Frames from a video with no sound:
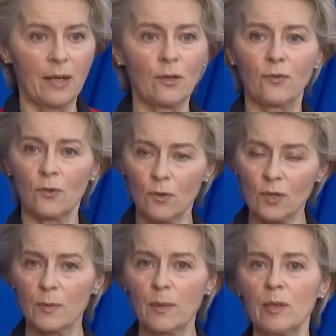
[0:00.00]
And of
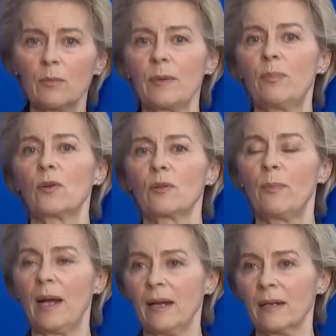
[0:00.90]
course we will
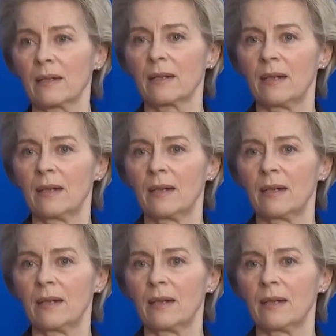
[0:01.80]
report back